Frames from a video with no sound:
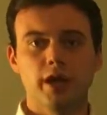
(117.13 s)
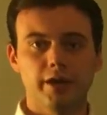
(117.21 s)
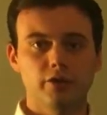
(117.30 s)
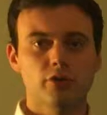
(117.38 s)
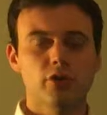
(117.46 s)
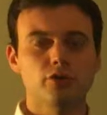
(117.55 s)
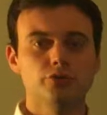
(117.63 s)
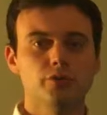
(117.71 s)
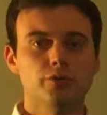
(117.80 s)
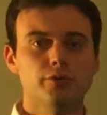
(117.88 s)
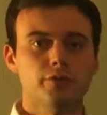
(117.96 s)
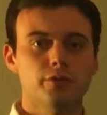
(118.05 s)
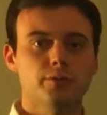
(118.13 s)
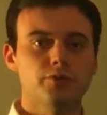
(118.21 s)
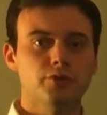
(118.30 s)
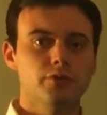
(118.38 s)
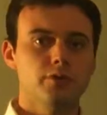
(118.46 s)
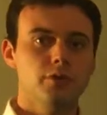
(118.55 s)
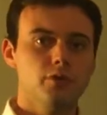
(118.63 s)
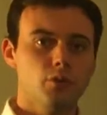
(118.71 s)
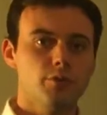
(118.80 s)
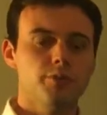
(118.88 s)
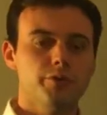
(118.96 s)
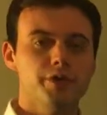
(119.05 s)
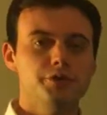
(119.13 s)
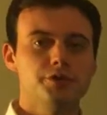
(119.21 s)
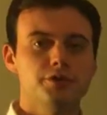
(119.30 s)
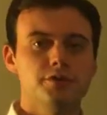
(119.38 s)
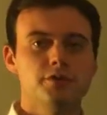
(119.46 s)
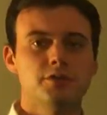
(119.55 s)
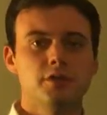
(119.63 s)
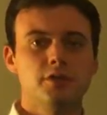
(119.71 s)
agricultural firms and corporations,